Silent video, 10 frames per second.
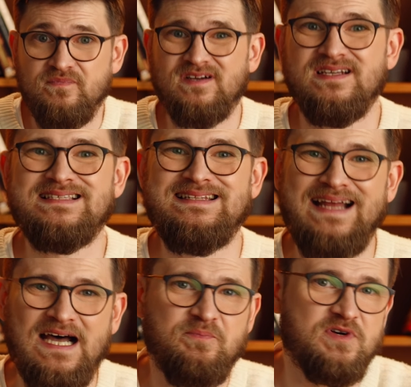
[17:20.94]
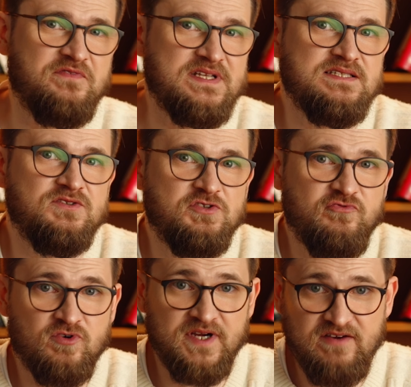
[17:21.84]
there is not perfect solution
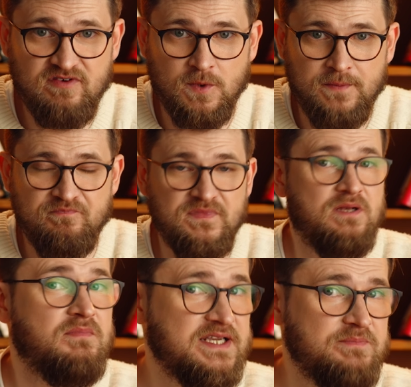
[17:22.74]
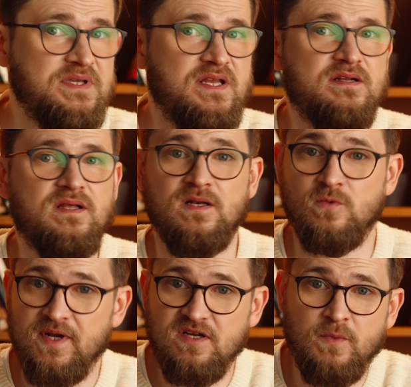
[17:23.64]
for everyone. In my opinion, in
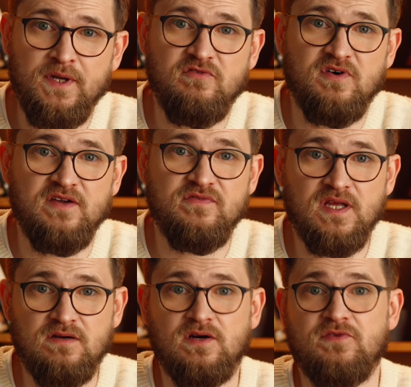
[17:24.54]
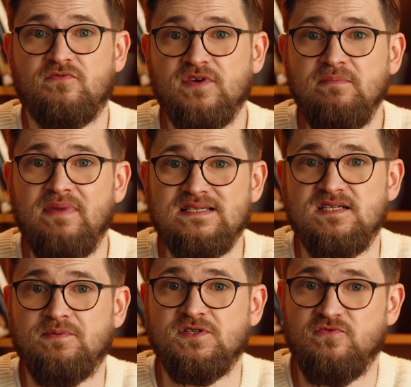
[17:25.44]
2025, there are 3 best
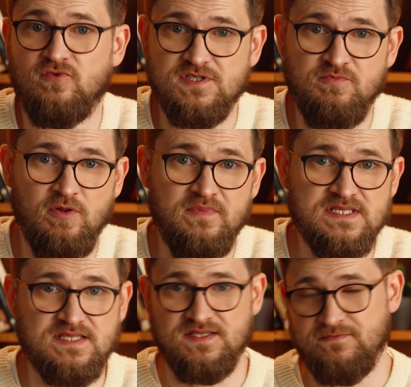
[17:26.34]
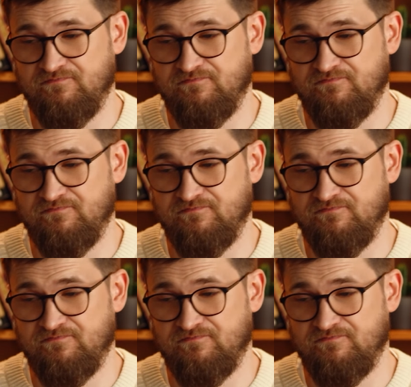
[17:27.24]
options for small businesses: